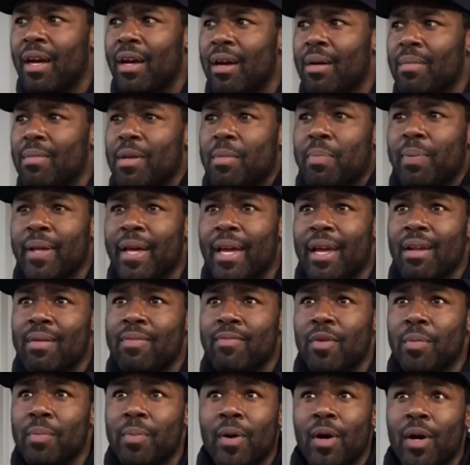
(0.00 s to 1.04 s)
He played
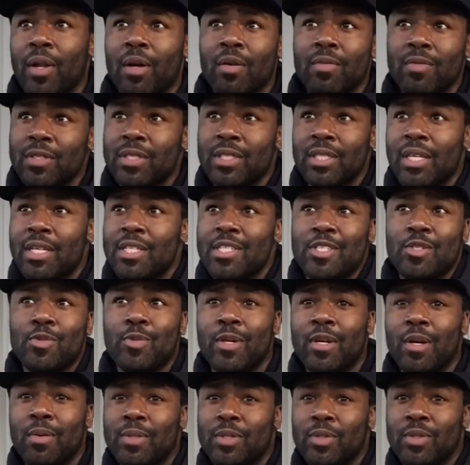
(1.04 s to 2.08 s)
football overseas as well,